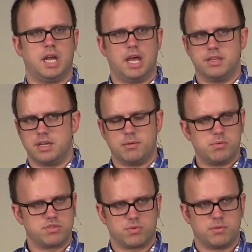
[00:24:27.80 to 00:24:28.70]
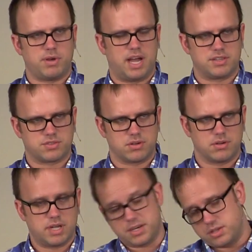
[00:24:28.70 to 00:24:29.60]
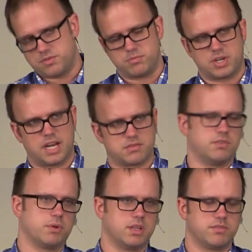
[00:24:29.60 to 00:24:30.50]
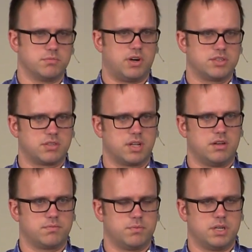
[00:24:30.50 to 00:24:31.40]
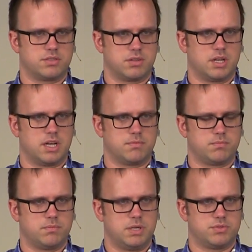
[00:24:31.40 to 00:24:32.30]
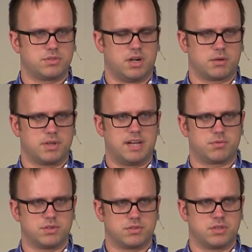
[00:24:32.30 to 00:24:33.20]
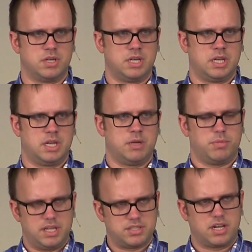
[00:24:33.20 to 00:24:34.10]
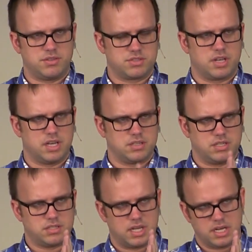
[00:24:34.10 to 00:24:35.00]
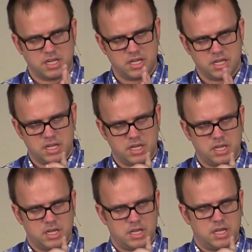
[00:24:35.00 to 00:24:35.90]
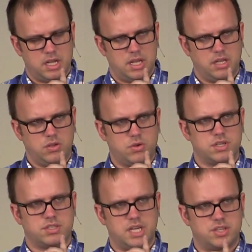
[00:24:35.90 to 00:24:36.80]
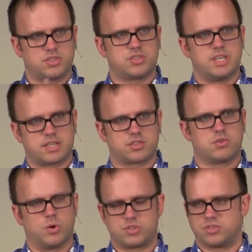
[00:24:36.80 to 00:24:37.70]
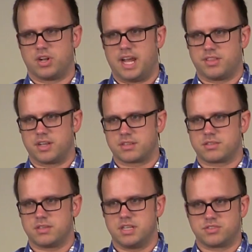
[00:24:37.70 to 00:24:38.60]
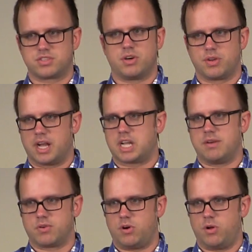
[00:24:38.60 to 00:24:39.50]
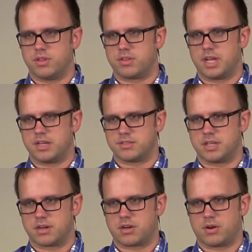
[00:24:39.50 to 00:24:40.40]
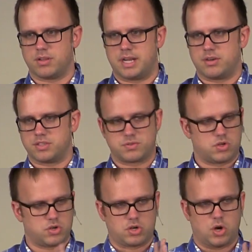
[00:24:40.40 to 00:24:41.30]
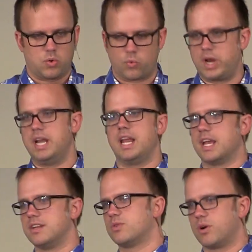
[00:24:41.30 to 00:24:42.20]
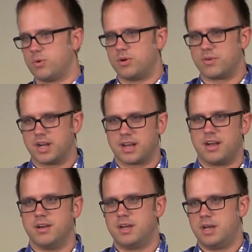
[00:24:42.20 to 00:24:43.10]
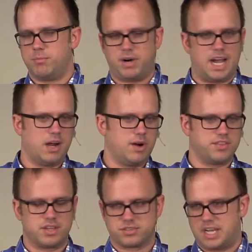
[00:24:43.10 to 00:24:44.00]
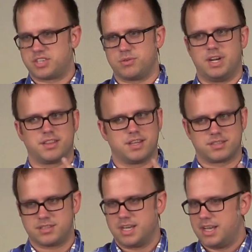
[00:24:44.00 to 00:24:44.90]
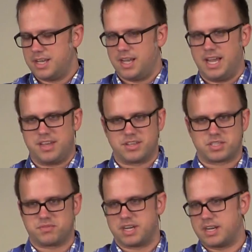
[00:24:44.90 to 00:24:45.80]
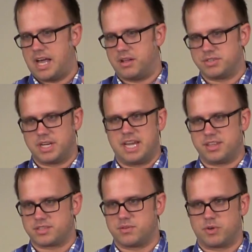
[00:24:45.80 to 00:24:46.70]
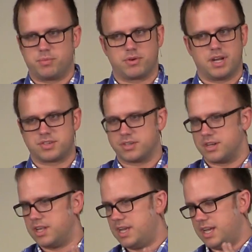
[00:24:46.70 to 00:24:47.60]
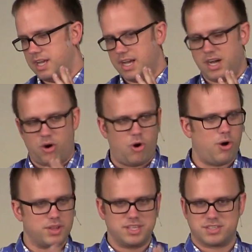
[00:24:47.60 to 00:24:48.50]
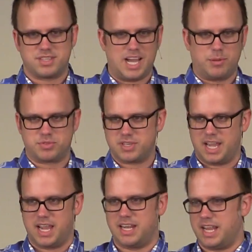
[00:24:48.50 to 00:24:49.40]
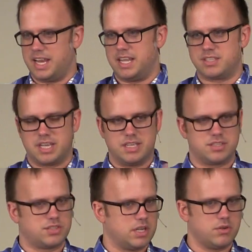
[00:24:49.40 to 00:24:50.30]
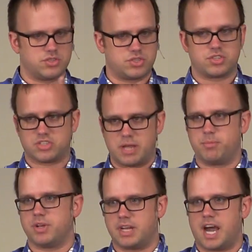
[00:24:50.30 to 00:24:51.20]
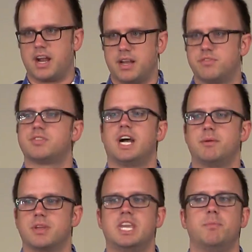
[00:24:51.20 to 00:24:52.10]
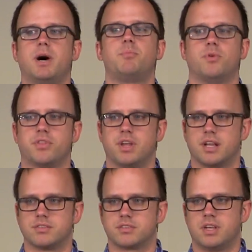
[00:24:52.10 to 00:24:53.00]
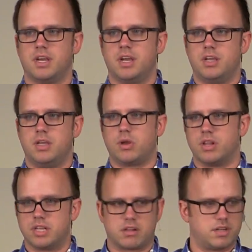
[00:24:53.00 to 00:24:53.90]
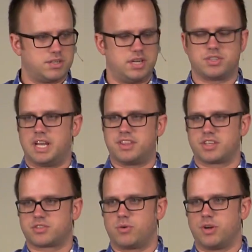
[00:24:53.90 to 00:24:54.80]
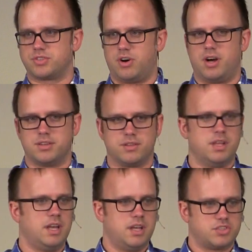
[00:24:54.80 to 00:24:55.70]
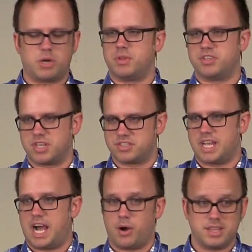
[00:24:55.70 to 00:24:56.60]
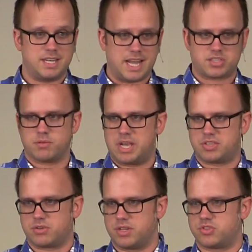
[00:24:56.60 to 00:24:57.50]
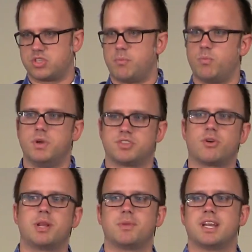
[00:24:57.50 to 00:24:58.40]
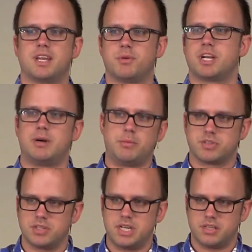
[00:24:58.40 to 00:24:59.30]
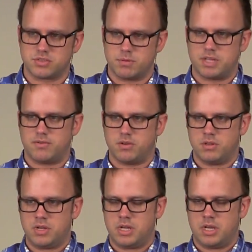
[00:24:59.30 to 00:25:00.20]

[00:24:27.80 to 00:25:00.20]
And I remember this one pastor, actually he's from Jacksonville, but he lives in Boston now, so he was talking to me afterwards. But he said on the stage, he said, you could teach 6 courses on ethics and still not cover all the things that are just careening into our world right now. Bioethics, sexual ethics, ethics of technology, ethics of reproduction, all these steps. And he says there is just simply not enough time to keep up with things. You can literally teach an ethics course on some of these things now, and the next semester it's already beginning to become obsolete in some level.